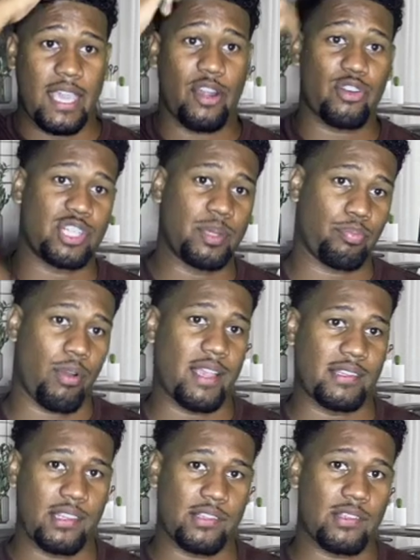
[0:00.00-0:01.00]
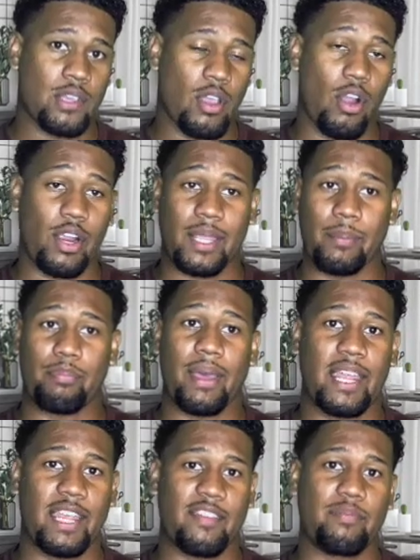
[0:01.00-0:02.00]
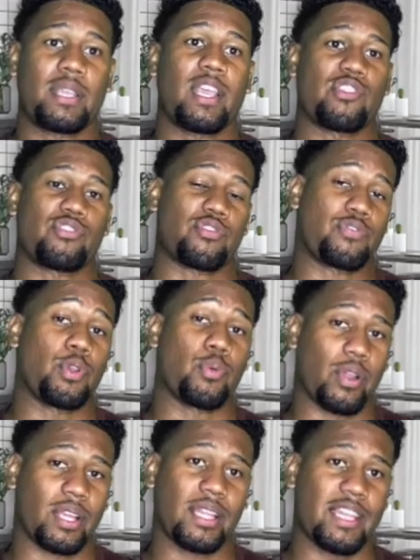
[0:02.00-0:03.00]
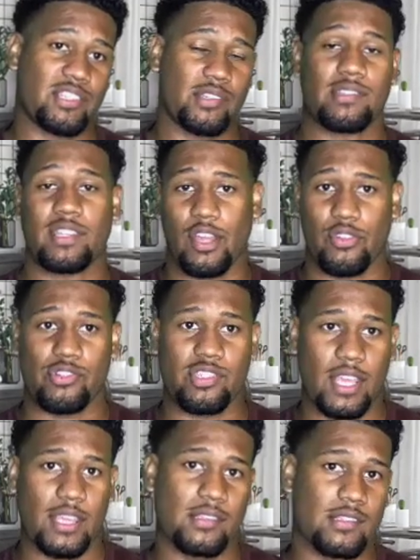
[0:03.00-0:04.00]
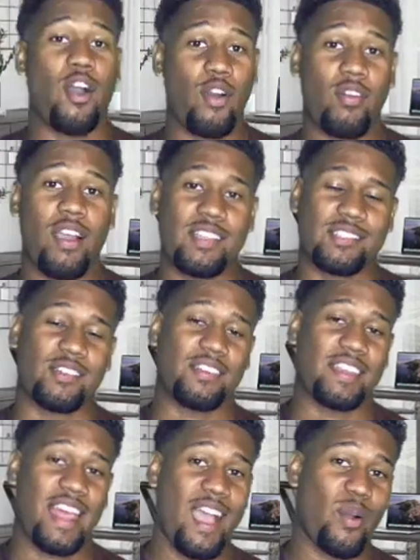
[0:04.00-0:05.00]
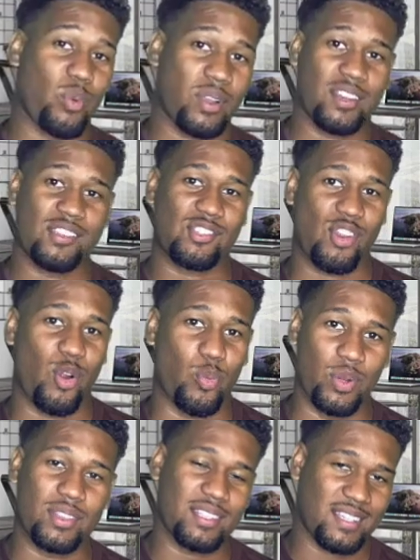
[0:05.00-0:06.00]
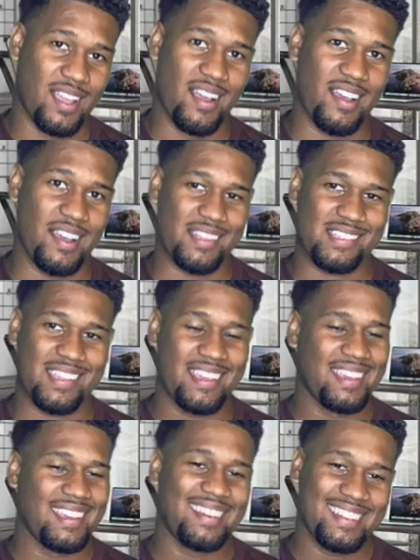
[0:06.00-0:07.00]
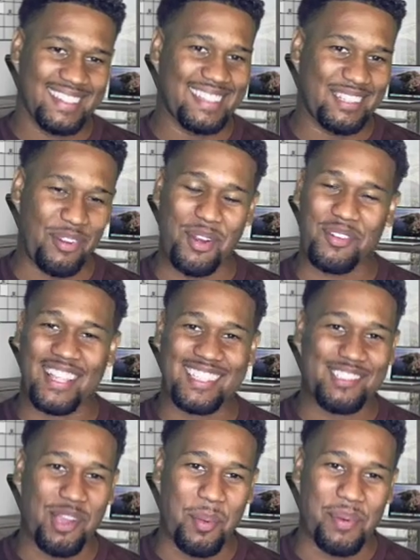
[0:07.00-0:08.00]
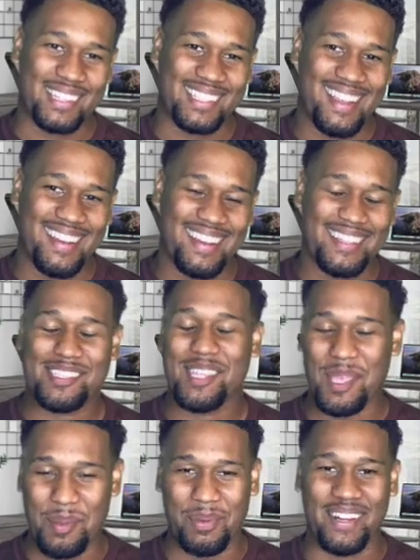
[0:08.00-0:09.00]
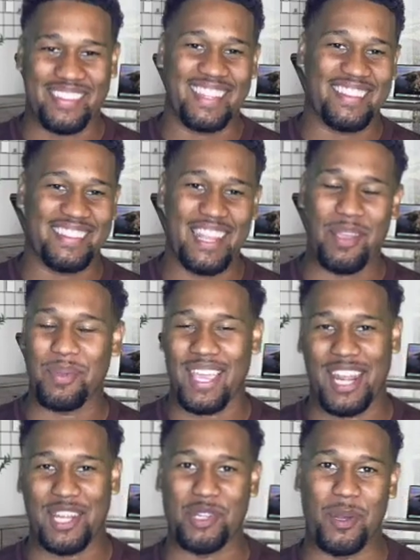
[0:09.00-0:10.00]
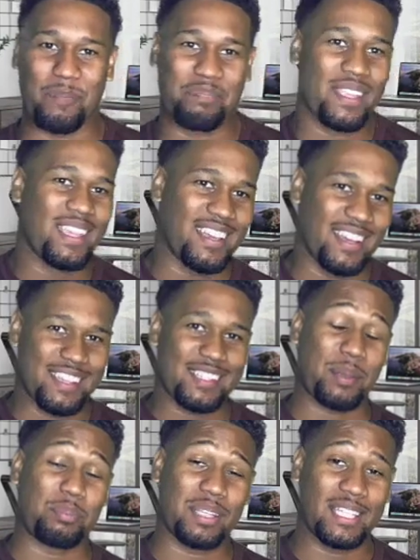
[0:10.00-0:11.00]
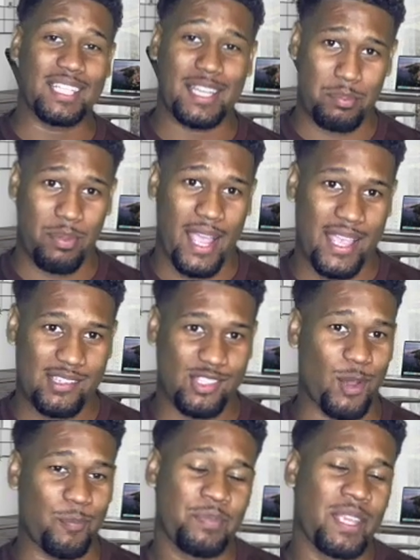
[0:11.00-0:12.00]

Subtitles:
energy prices are competitive because there's fewer regulations in other states. All right, so now we're gonna start with the cons. Don't ever like to talk about the cons, but at the end of the day, we gotta do them. Completely unbiased. So